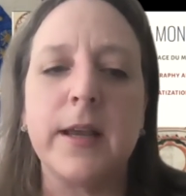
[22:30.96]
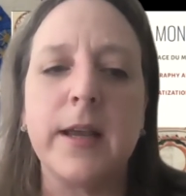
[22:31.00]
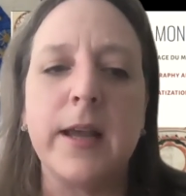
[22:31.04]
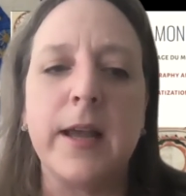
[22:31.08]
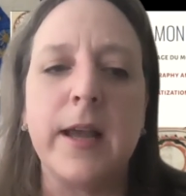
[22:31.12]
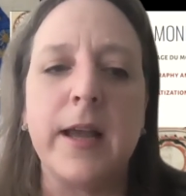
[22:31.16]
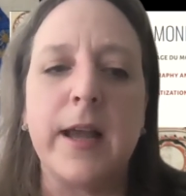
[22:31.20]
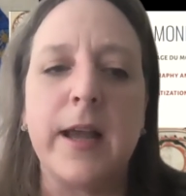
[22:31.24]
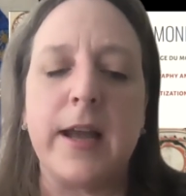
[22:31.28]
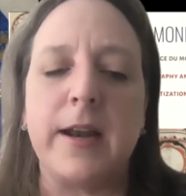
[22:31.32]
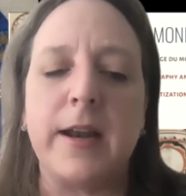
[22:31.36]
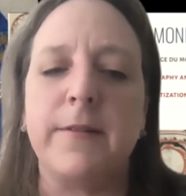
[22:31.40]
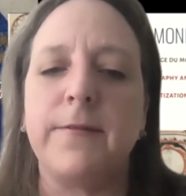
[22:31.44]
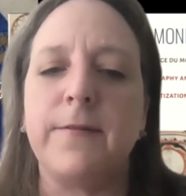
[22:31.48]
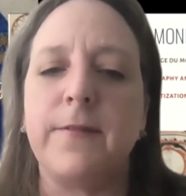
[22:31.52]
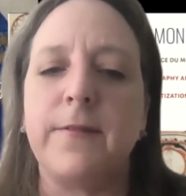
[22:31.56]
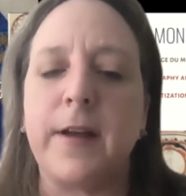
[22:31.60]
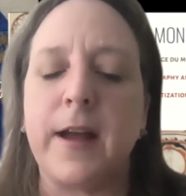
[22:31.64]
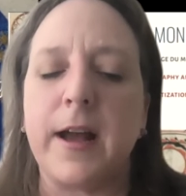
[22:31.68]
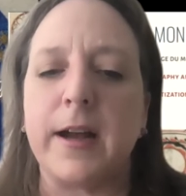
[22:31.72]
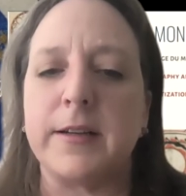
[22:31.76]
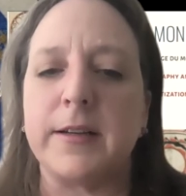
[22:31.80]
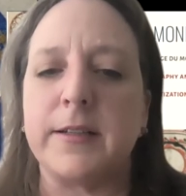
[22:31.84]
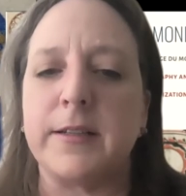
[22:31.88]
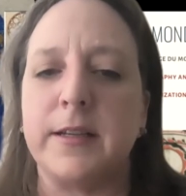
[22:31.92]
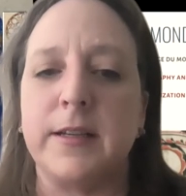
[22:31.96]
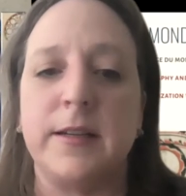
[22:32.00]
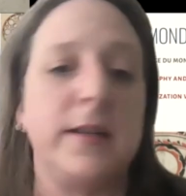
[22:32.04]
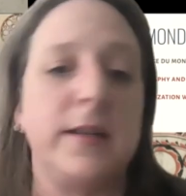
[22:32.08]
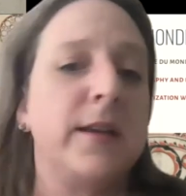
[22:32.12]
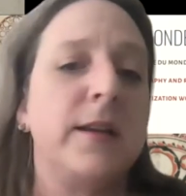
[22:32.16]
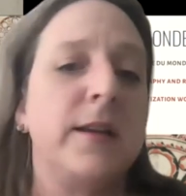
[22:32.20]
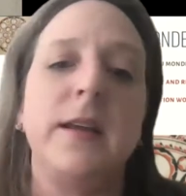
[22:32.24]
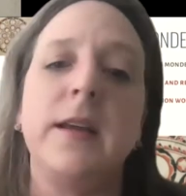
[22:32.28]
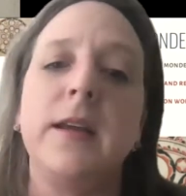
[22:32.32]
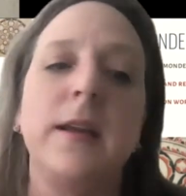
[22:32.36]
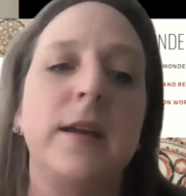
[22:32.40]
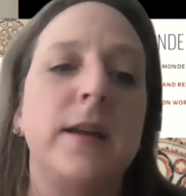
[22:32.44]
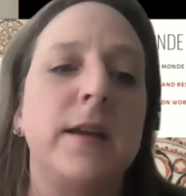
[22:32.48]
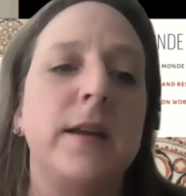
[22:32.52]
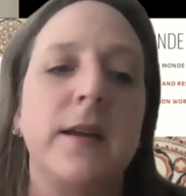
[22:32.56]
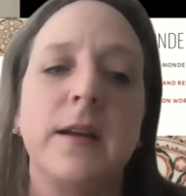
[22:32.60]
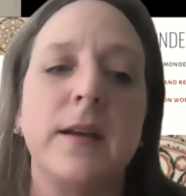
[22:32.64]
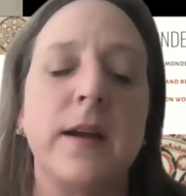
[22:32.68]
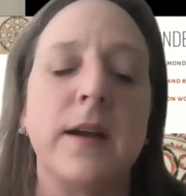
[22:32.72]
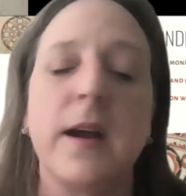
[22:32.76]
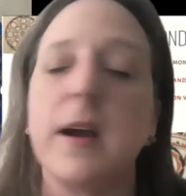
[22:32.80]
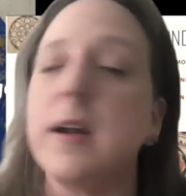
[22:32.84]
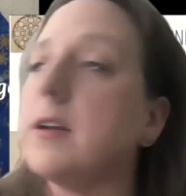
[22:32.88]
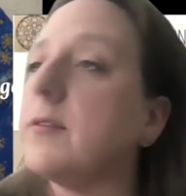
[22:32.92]
and in fact, in any
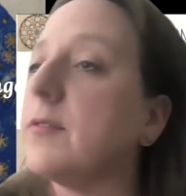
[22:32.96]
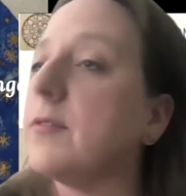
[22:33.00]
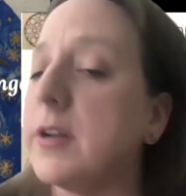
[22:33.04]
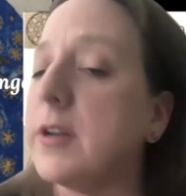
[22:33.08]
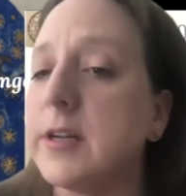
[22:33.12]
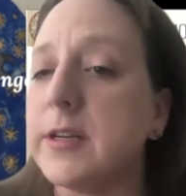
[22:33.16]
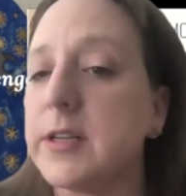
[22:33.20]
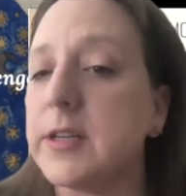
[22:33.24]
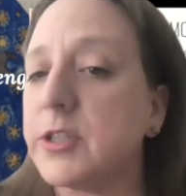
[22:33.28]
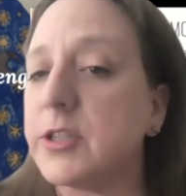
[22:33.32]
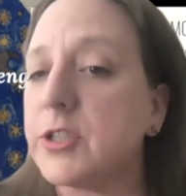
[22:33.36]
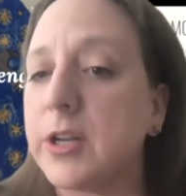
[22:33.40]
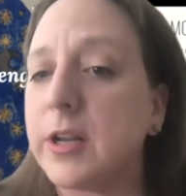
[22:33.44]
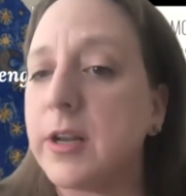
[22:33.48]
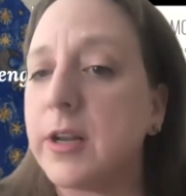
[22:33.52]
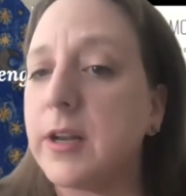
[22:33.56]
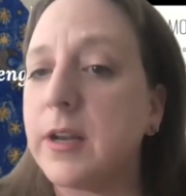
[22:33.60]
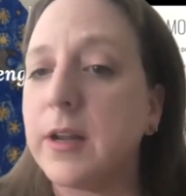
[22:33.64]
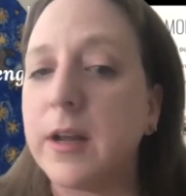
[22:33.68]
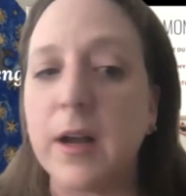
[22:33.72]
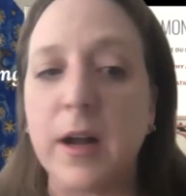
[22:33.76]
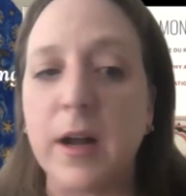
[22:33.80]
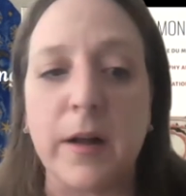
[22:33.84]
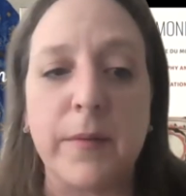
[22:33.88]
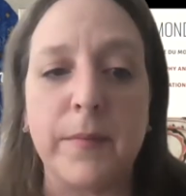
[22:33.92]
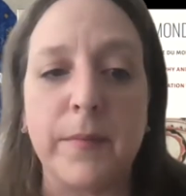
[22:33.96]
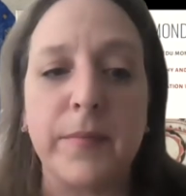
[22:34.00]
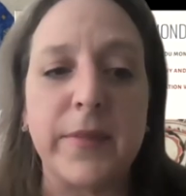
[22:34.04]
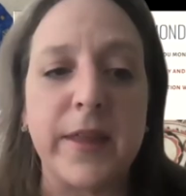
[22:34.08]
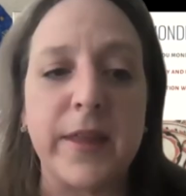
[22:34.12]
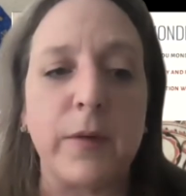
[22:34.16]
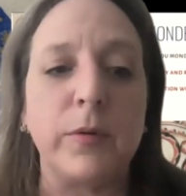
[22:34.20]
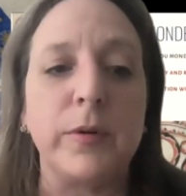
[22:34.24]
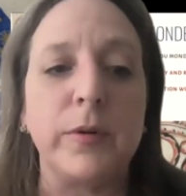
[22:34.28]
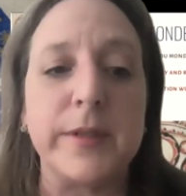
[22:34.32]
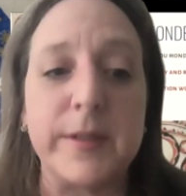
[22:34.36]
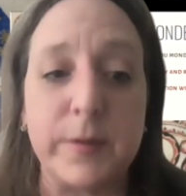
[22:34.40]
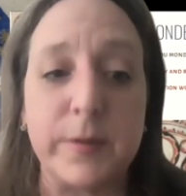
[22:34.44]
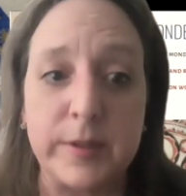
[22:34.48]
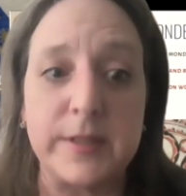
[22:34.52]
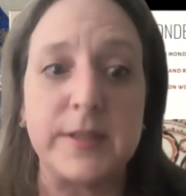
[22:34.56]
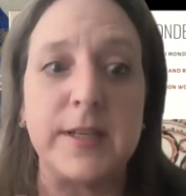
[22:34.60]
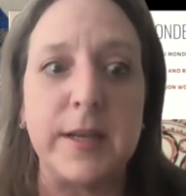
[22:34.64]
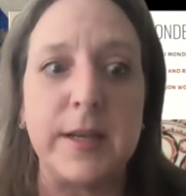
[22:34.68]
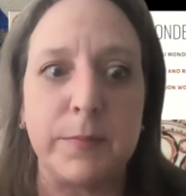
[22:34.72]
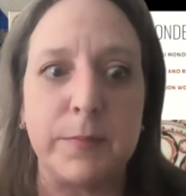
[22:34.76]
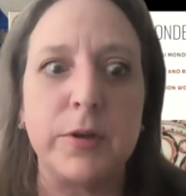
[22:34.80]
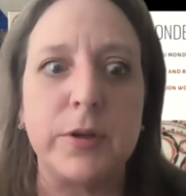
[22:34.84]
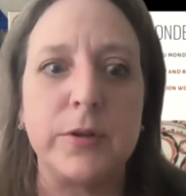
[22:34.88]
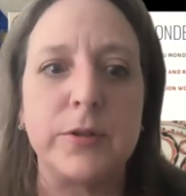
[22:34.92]
kind of UnEdition that we
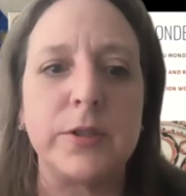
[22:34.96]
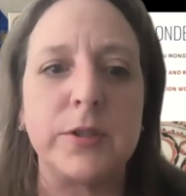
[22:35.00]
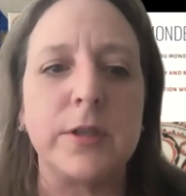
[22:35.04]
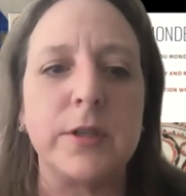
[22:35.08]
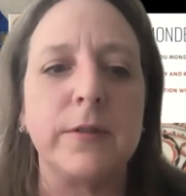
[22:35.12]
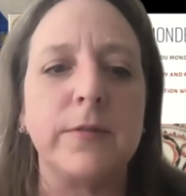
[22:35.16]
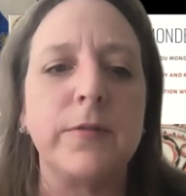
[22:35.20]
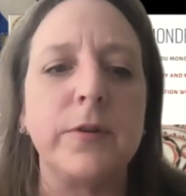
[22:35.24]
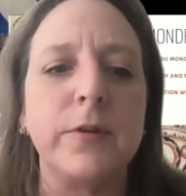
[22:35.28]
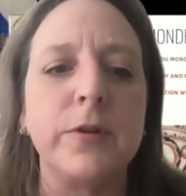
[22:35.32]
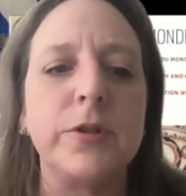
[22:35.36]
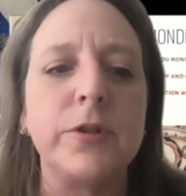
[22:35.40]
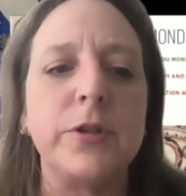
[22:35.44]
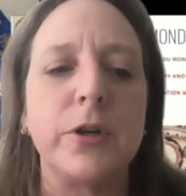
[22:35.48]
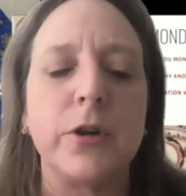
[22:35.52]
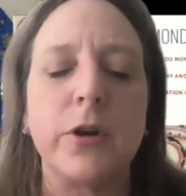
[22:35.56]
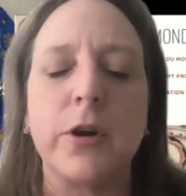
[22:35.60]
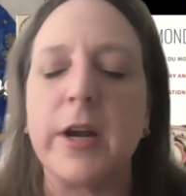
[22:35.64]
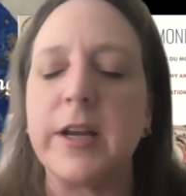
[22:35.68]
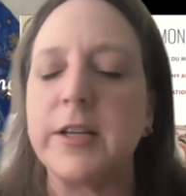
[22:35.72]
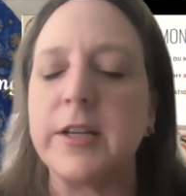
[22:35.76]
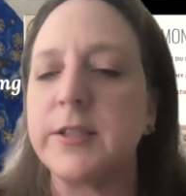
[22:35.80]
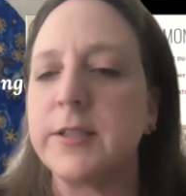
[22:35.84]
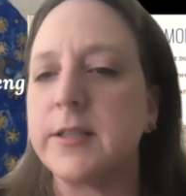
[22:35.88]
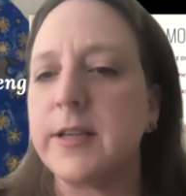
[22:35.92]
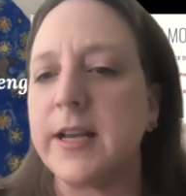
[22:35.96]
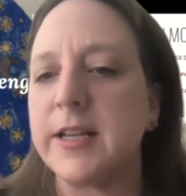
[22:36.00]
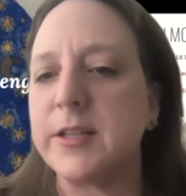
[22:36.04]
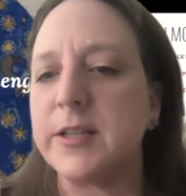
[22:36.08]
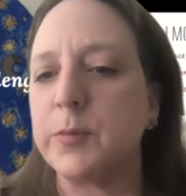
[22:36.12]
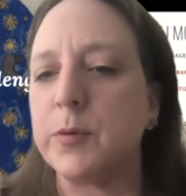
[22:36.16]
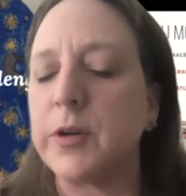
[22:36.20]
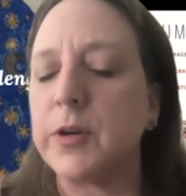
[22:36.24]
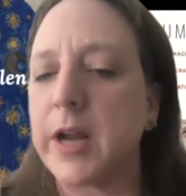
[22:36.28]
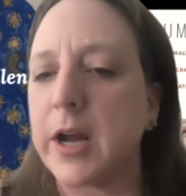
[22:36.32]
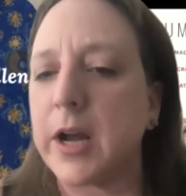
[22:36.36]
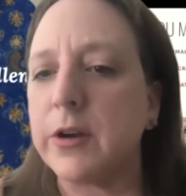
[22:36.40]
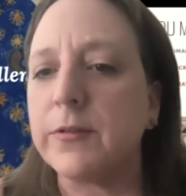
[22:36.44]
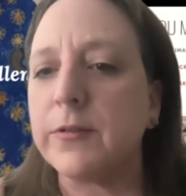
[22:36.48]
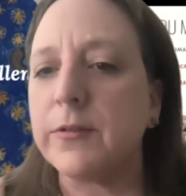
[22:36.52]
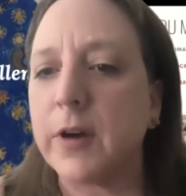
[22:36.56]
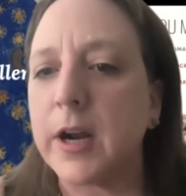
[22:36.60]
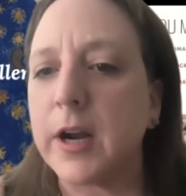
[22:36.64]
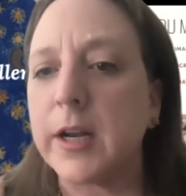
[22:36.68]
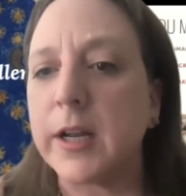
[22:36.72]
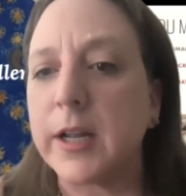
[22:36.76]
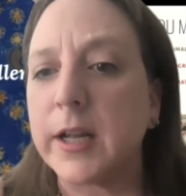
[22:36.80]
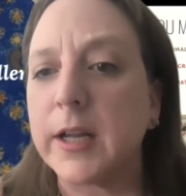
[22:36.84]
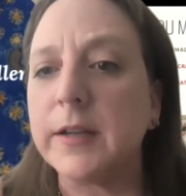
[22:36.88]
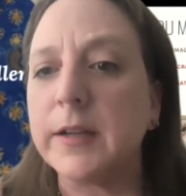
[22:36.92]
see produced in the future as we're now
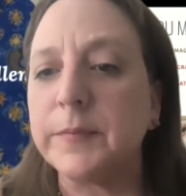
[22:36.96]
defining it.